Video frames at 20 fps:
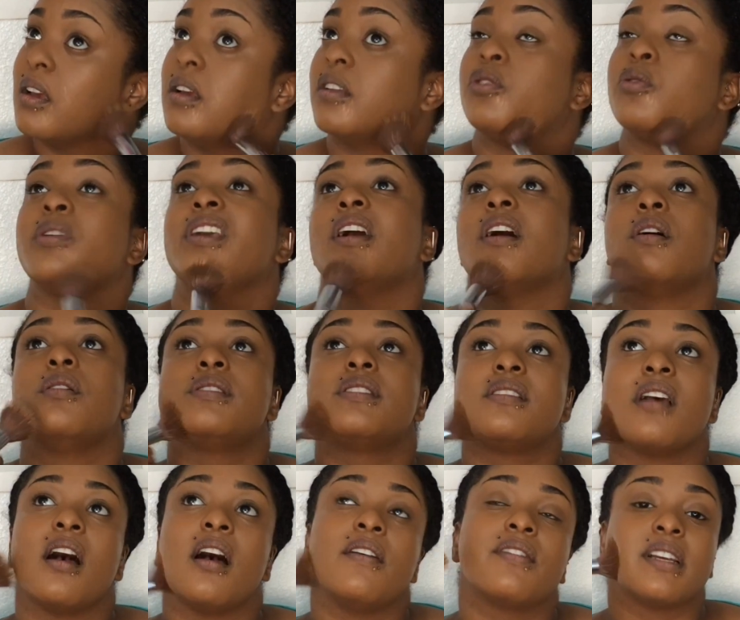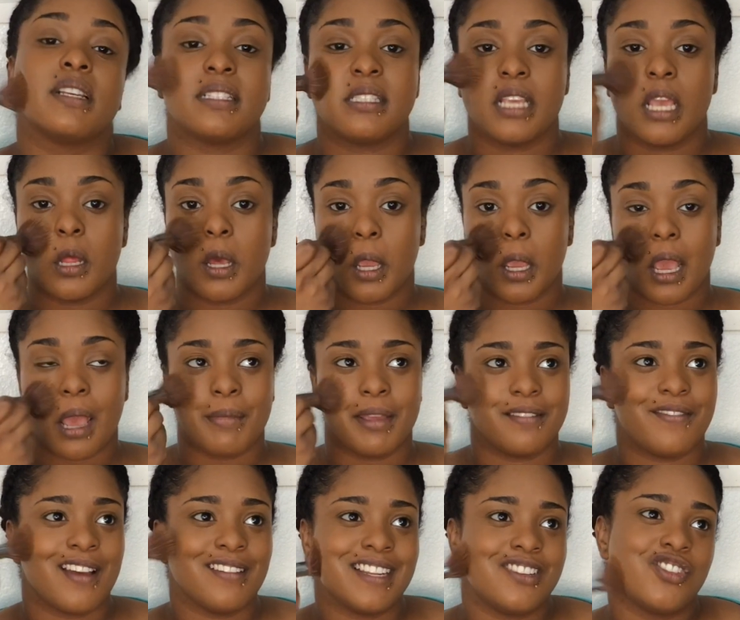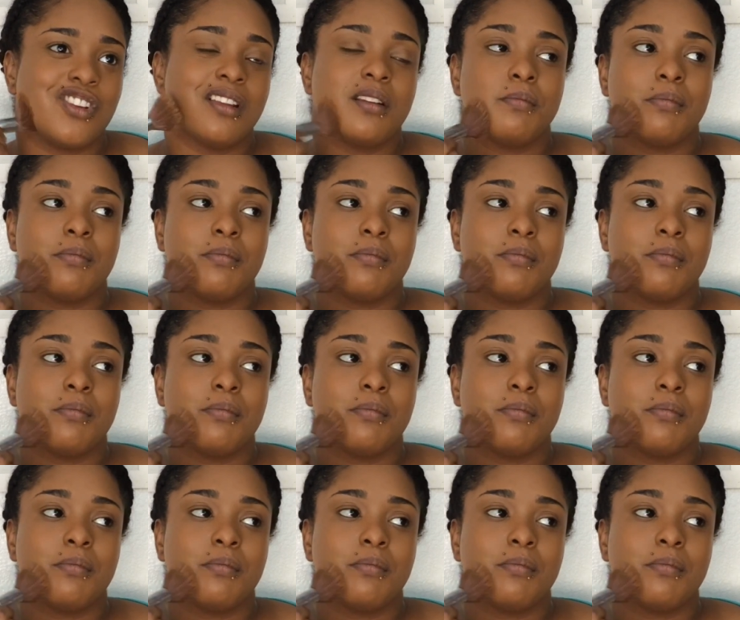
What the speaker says: 3 coats of foundation,